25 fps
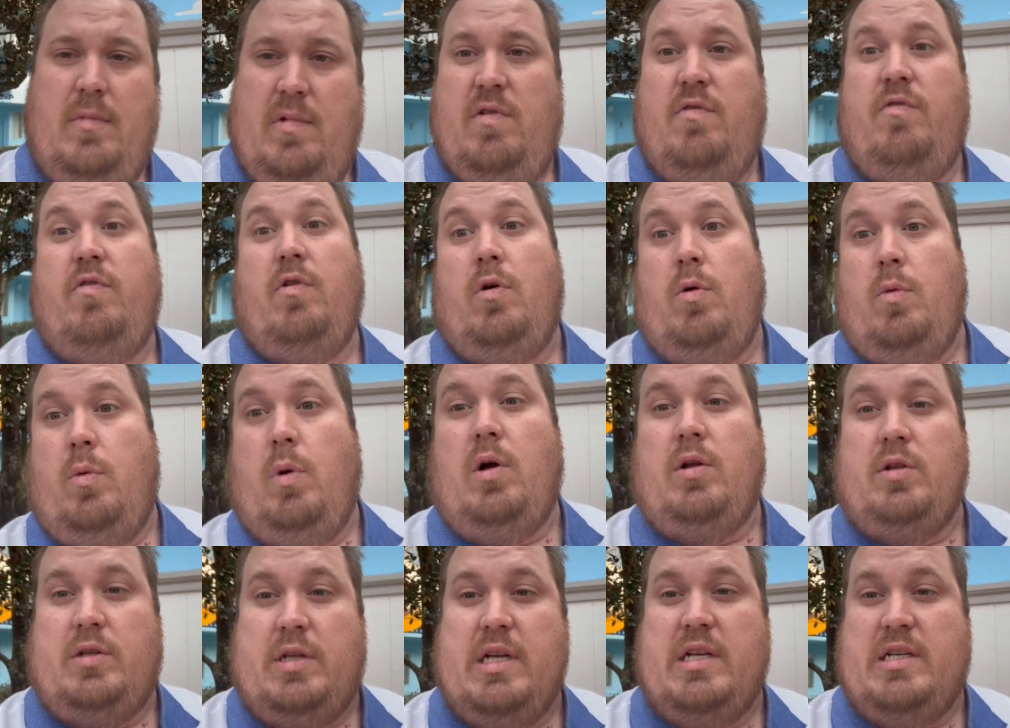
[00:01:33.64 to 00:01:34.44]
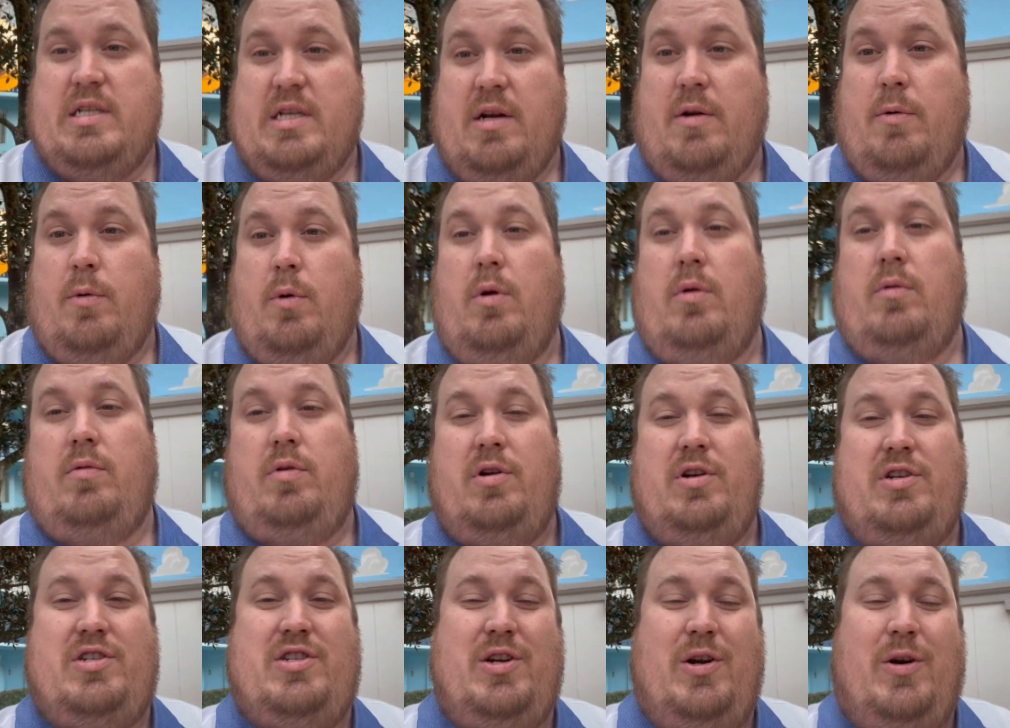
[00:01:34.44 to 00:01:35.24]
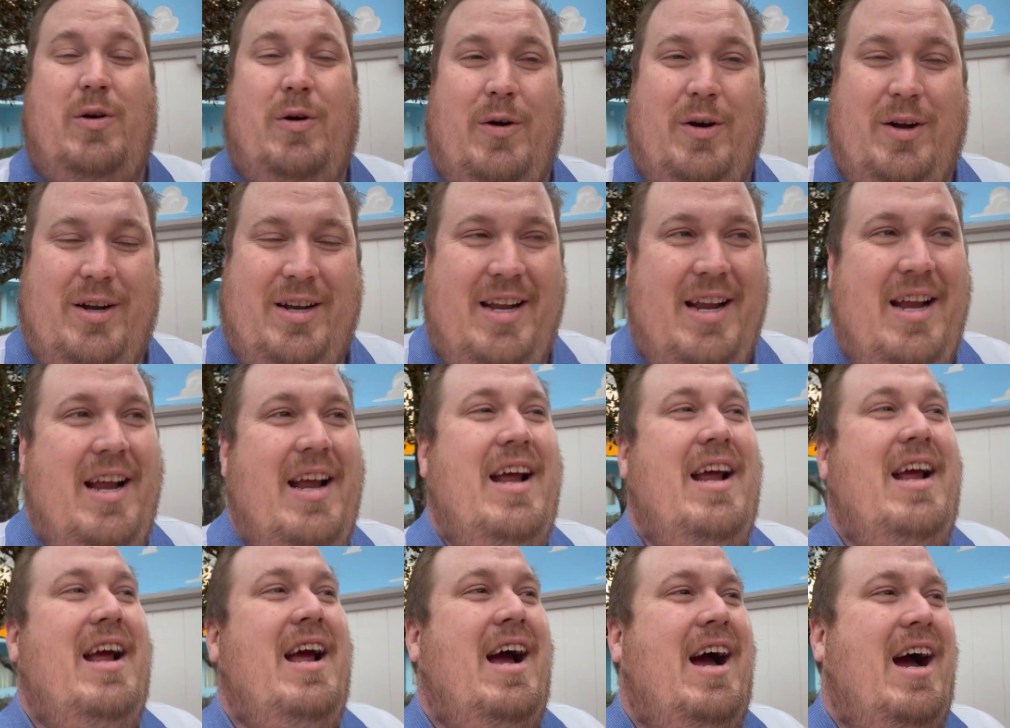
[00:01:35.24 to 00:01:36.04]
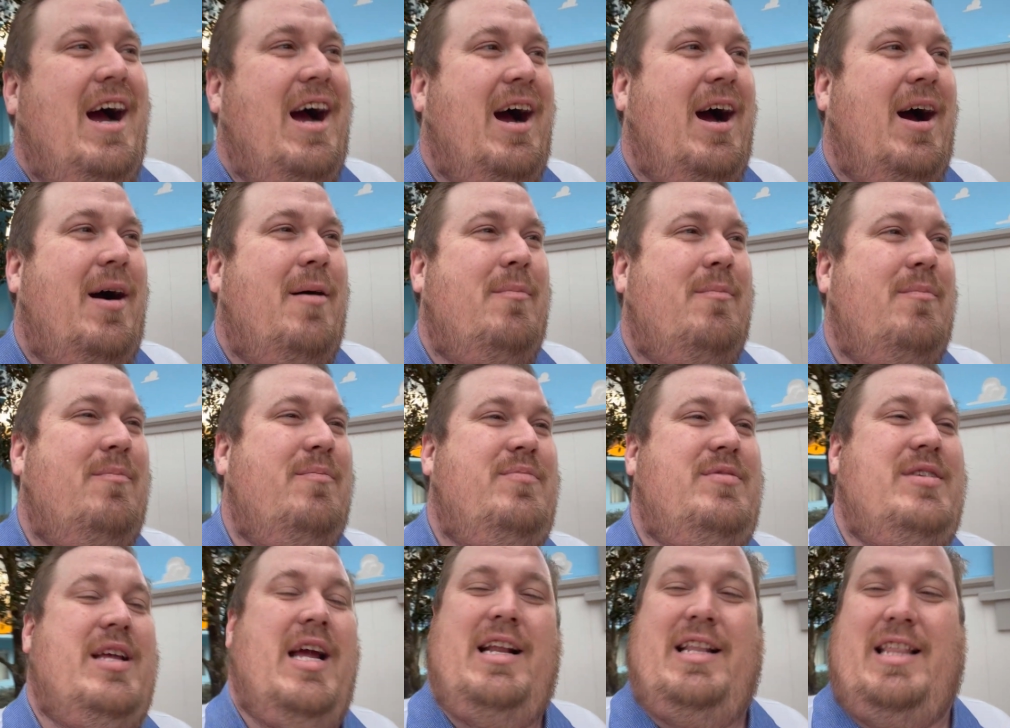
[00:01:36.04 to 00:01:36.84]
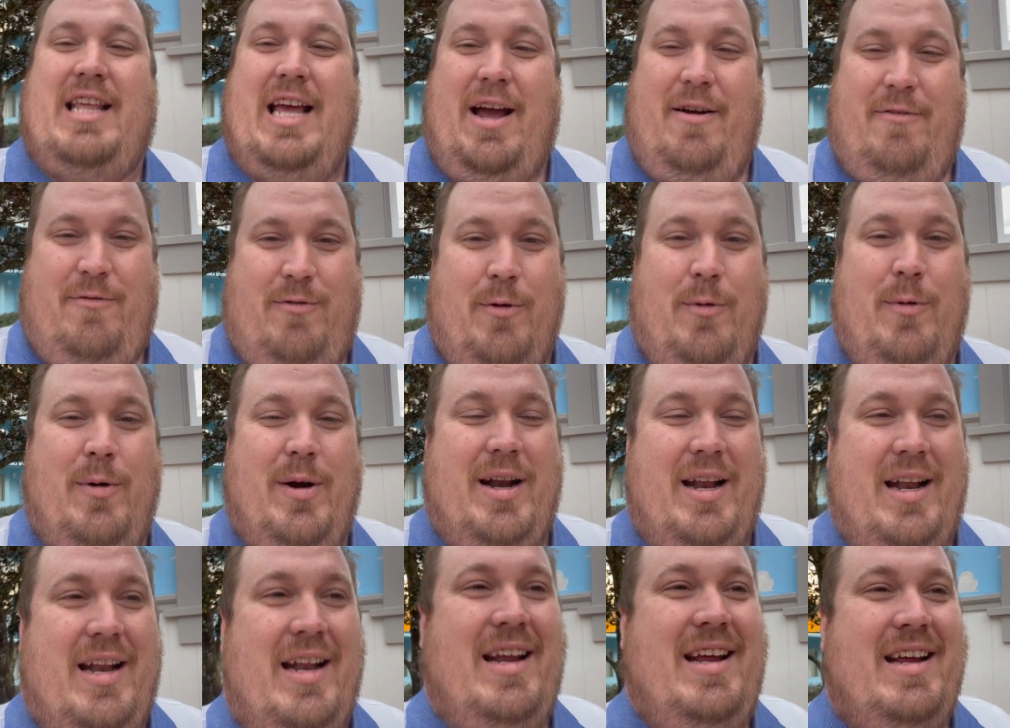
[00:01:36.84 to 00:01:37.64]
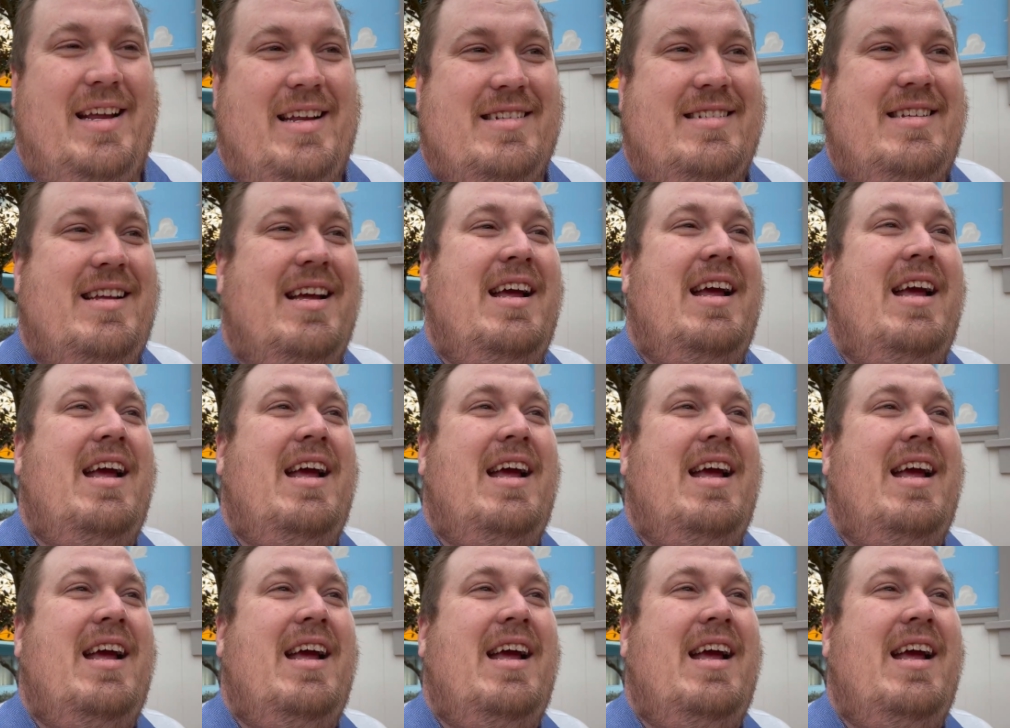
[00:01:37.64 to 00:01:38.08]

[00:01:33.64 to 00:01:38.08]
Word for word: for a Walt Disney World resort. Take that for what it is.